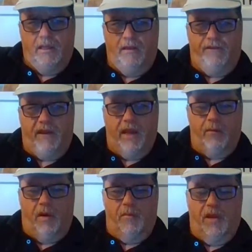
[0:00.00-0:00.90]
If you get
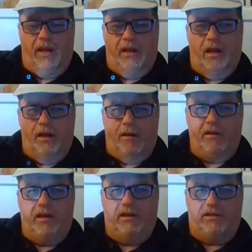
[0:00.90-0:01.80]
what I mean, I know
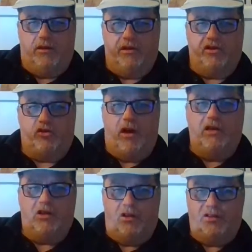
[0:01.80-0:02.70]
it's like a
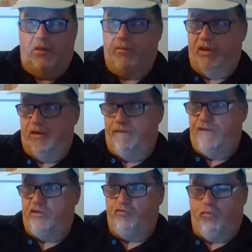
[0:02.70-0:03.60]
strange concept, but you can
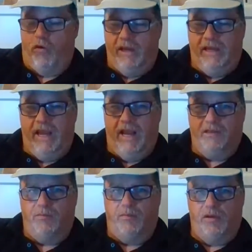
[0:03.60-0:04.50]
fish right in the
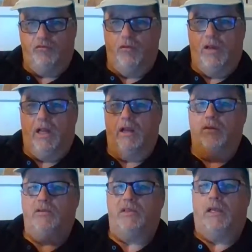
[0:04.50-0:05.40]
edge, but it's really
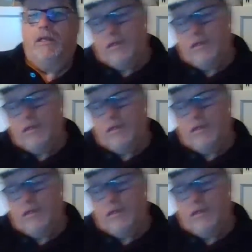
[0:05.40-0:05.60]
close to you.